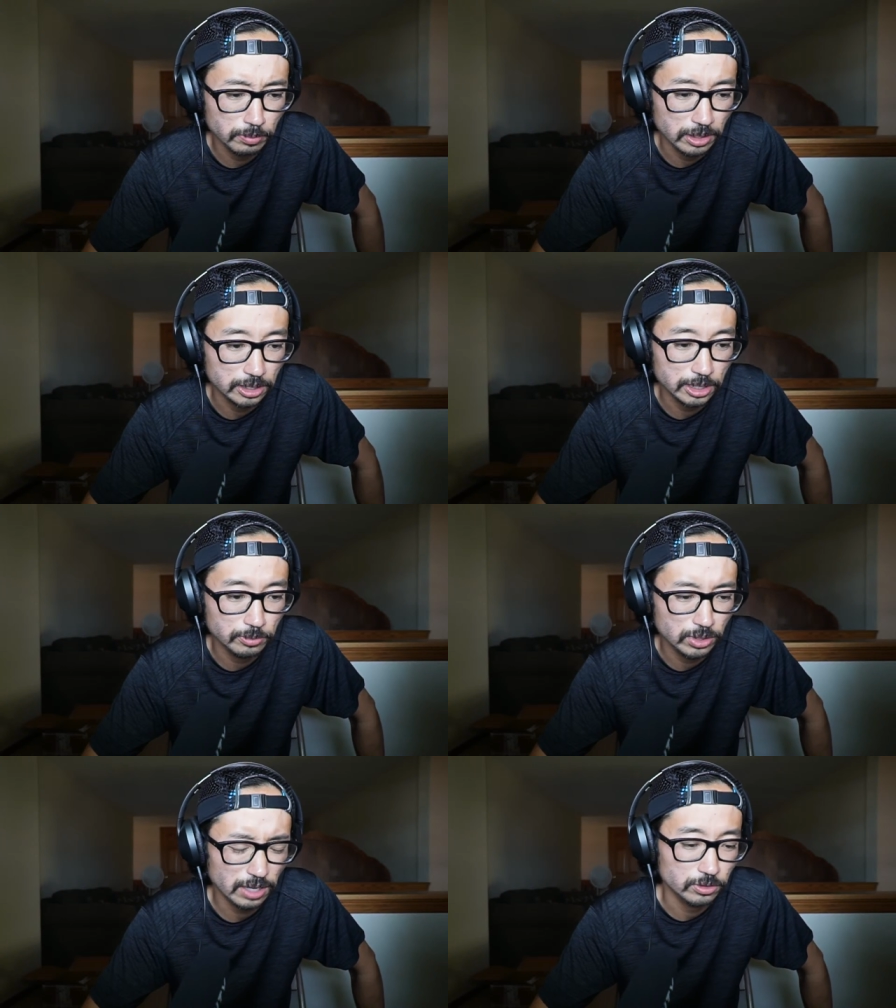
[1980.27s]
but it seems
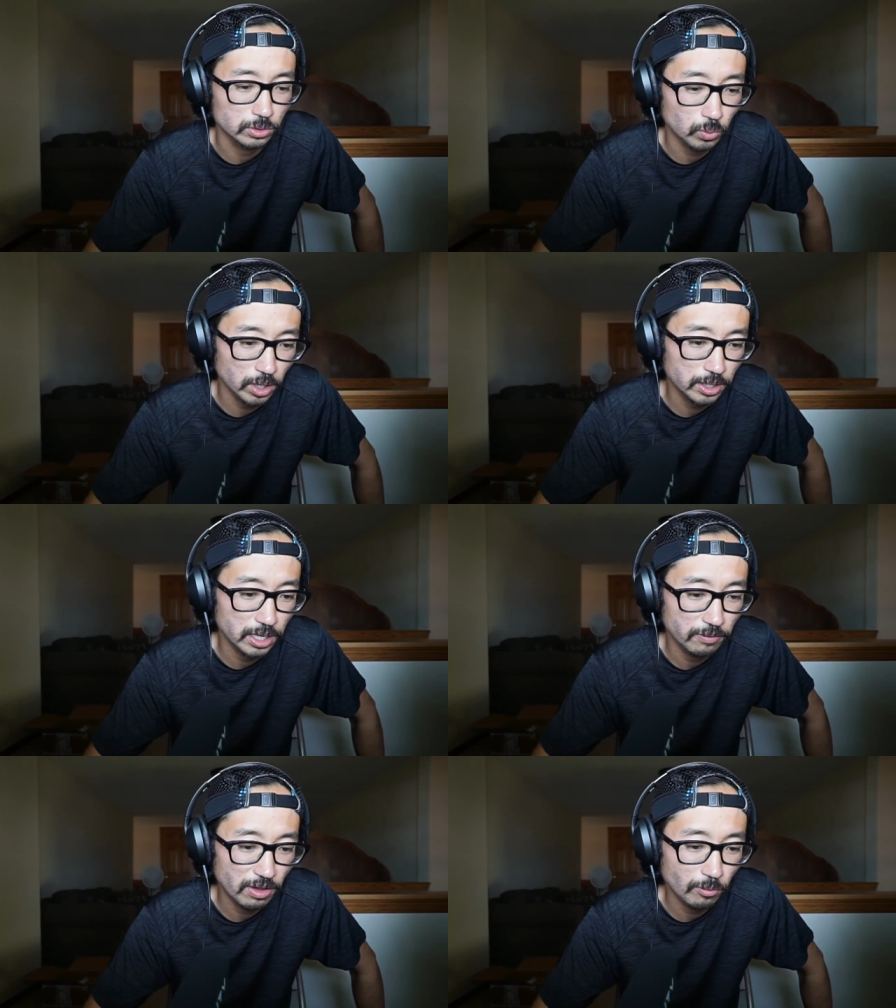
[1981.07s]
you have just one.
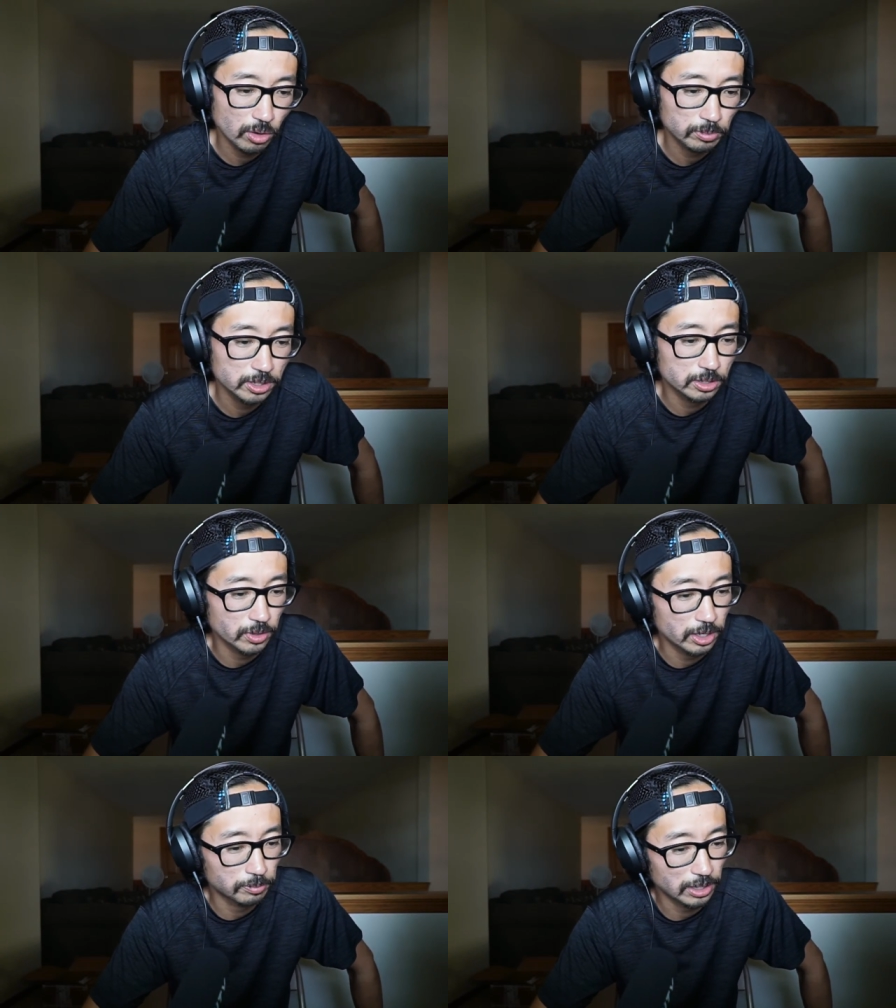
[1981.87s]
If you have more, please
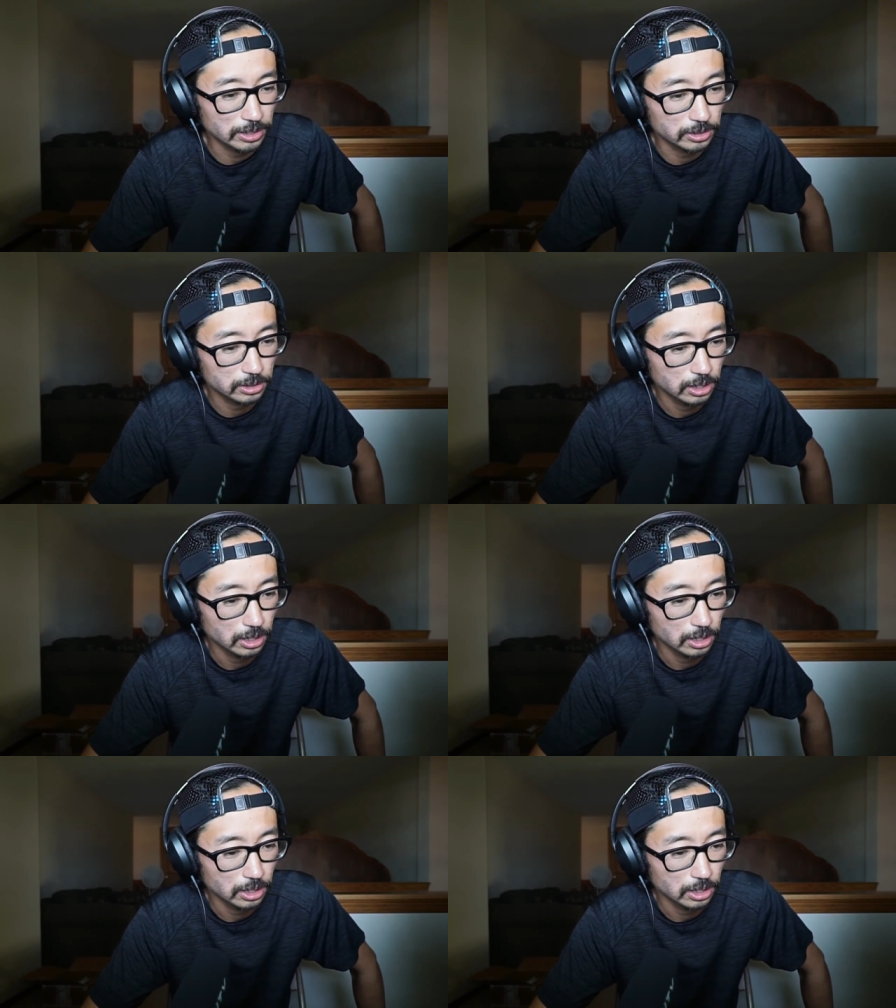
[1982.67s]
create a playlist.